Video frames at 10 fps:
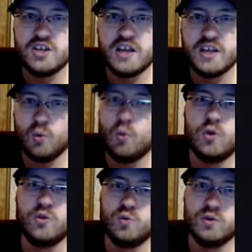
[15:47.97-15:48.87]
in the War of the
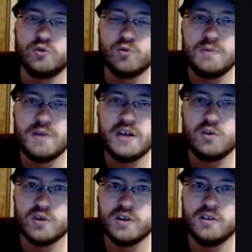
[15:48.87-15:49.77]
Worlds remake
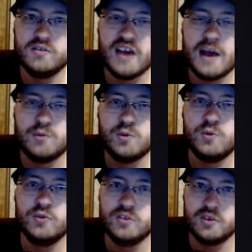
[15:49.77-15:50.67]
when Tom Cruise
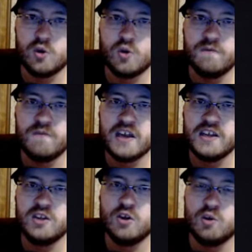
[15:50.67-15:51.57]
and Dakota Fanning
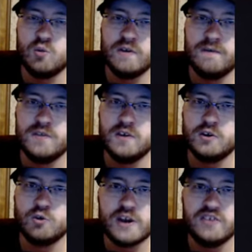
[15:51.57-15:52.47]
are with the
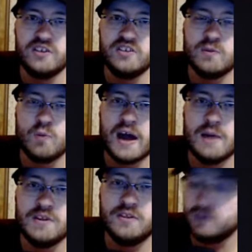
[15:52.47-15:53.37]
crazy Tim
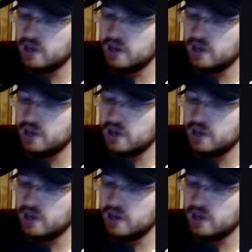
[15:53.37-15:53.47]
Robbins,